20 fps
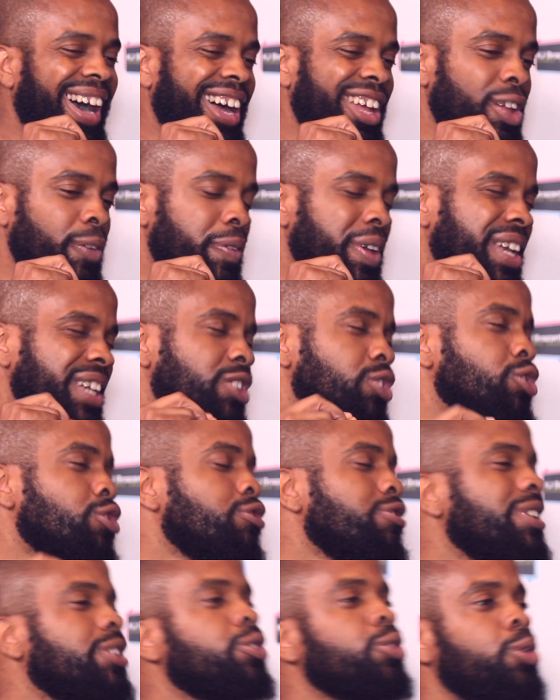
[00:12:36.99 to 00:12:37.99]
I don't think it's
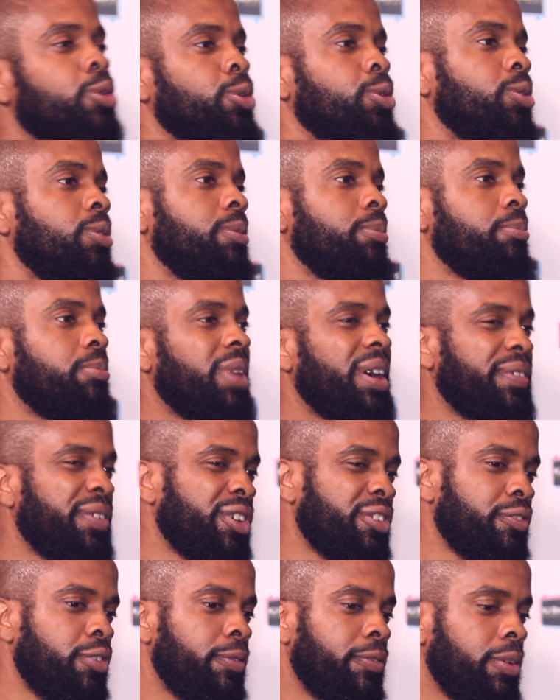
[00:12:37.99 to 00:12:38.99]
critical, but
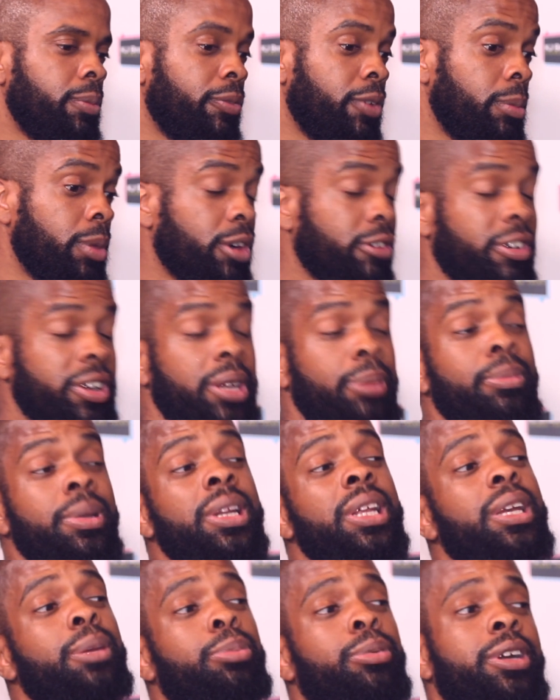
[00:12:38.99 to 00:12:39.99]
from a
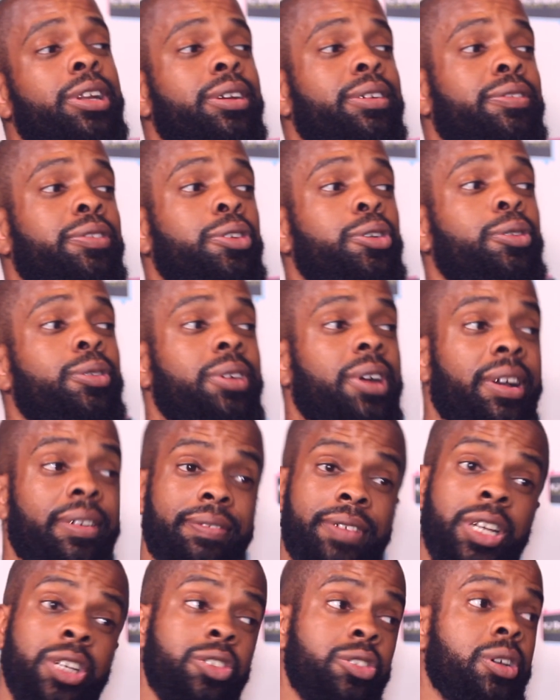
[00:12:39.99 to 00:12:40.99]
credibility point of view, I
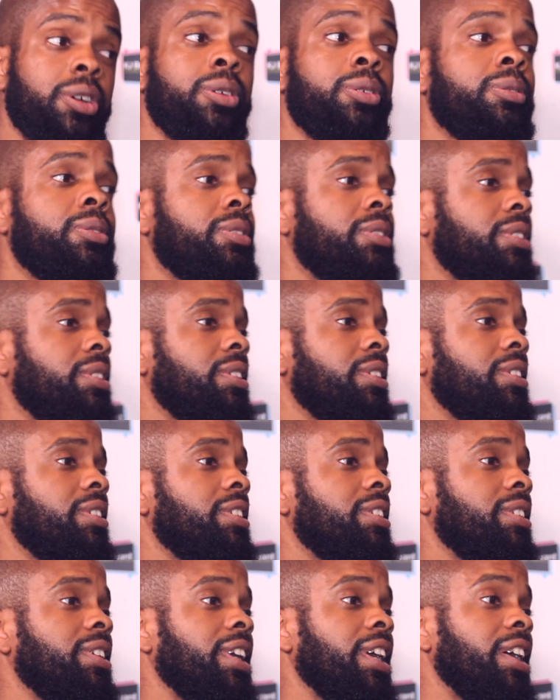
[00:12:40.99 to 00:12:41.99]
think so.
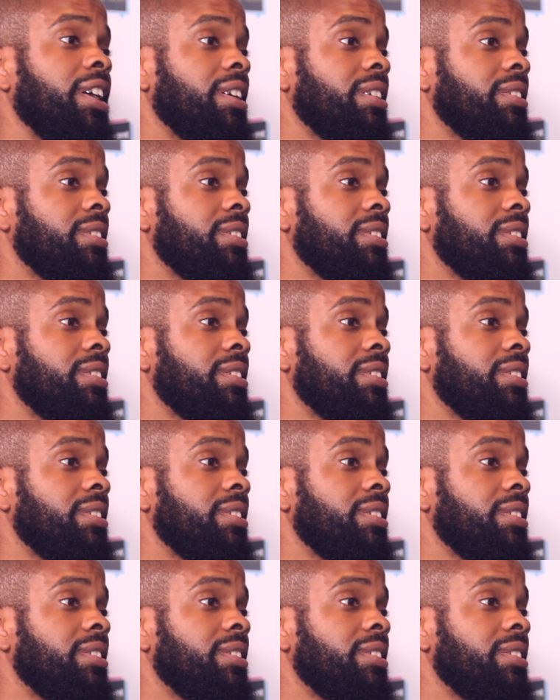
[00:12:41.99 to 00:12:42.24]
Yeah.